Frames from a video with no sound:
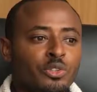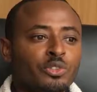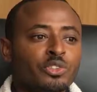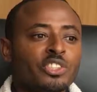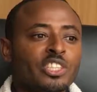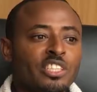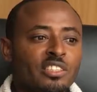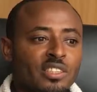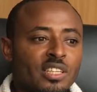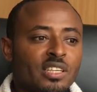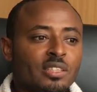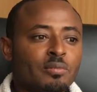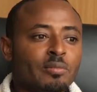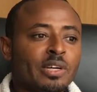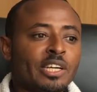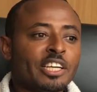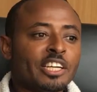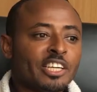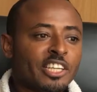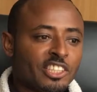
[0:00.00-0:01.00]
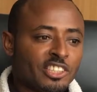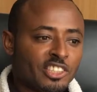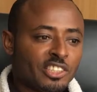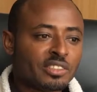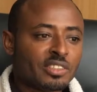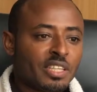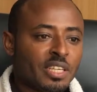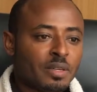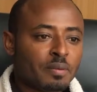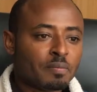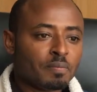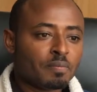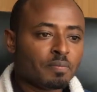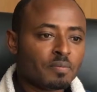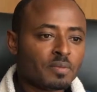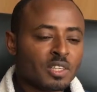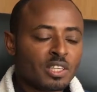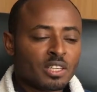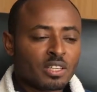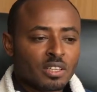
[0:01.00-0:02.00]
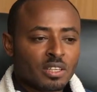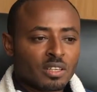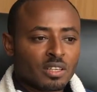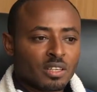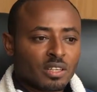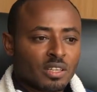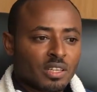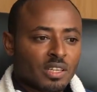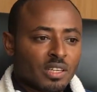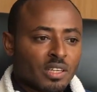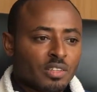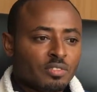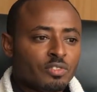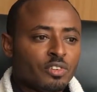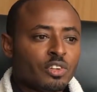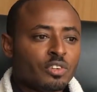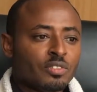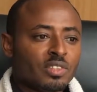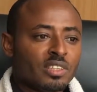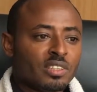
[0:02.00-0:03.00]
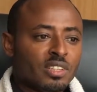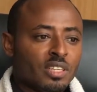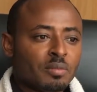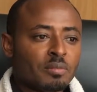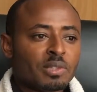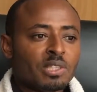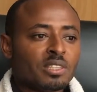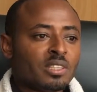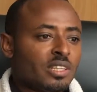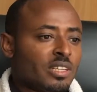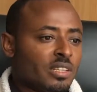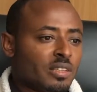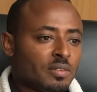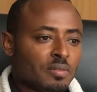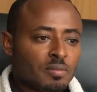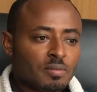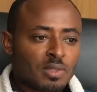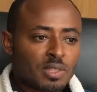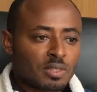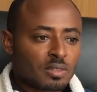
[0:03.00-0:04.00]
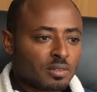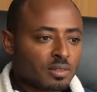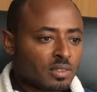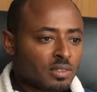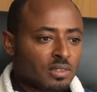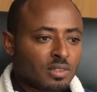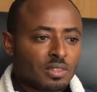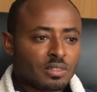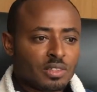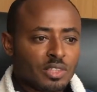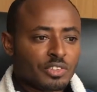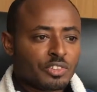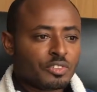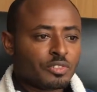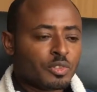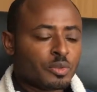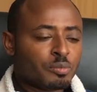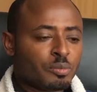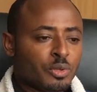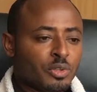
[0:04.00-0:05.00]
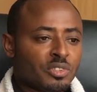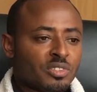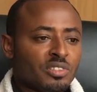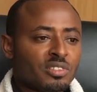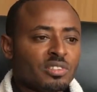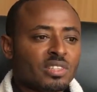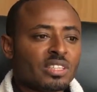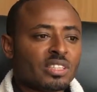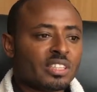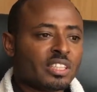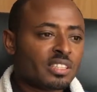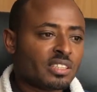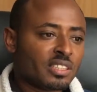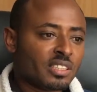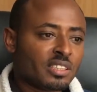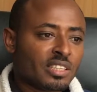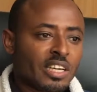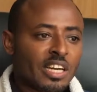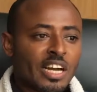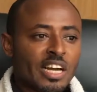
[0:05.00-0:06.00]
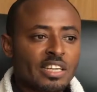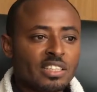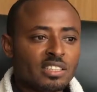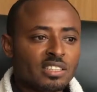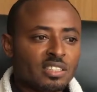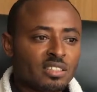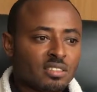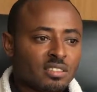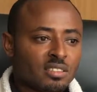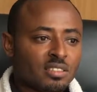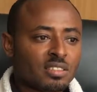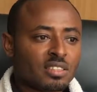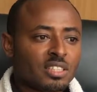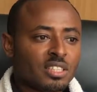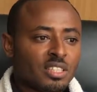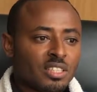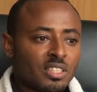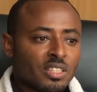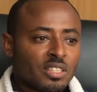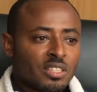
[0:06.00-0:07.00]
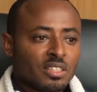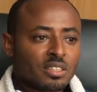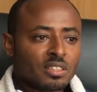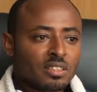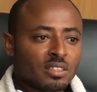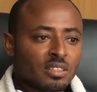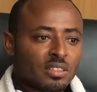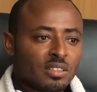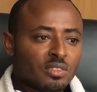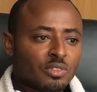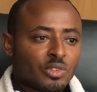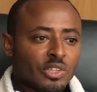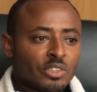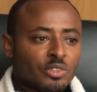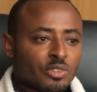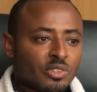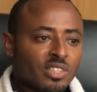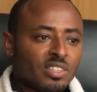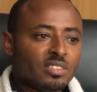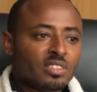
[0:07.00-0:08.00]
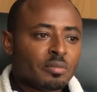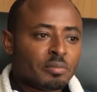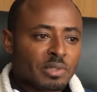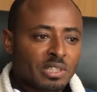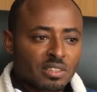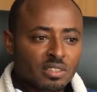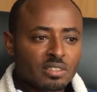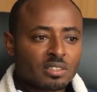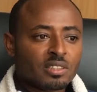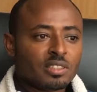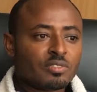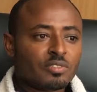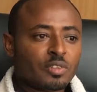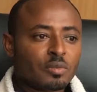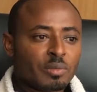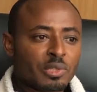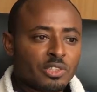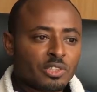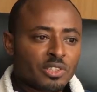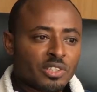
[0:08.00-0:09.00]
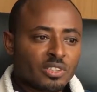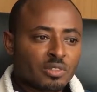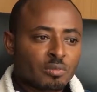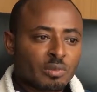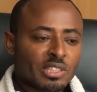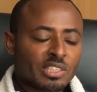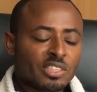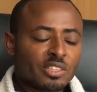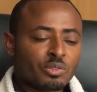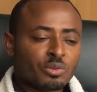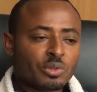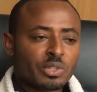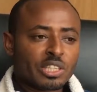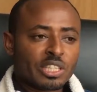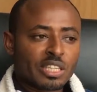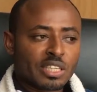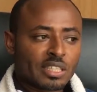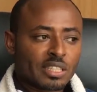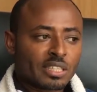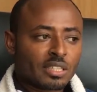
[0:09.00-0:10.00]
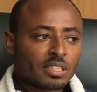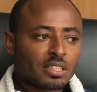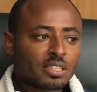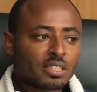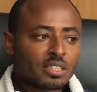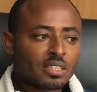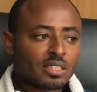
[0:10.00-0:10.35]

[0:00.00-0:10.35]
to change that by engaging them, involving them in the review process and getting their ideas, trying to disseminate information as much as we can,